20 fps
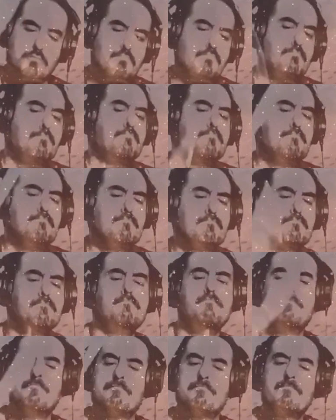Please,
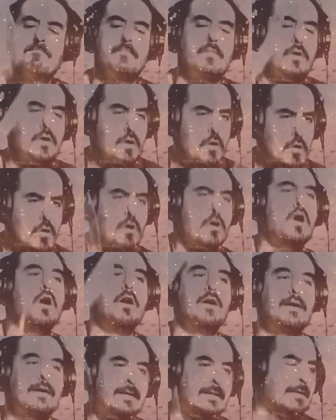somebody remove
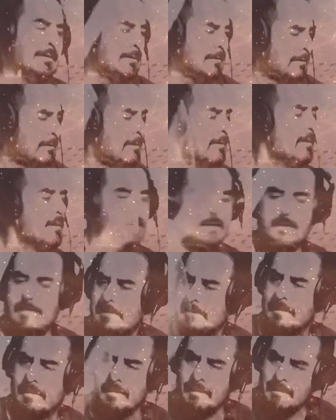that
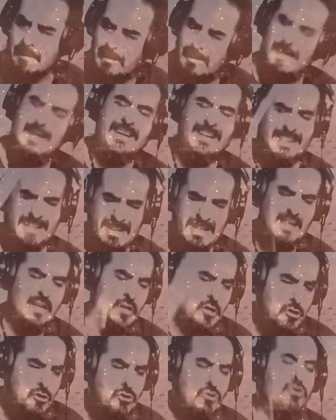transatlantic
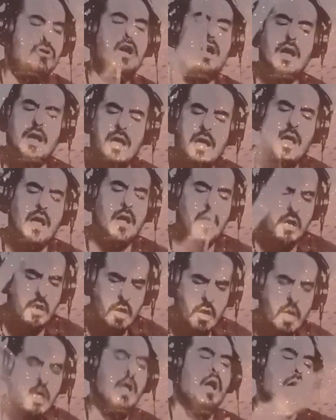watermark from the
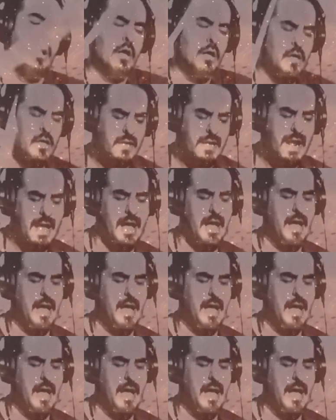video.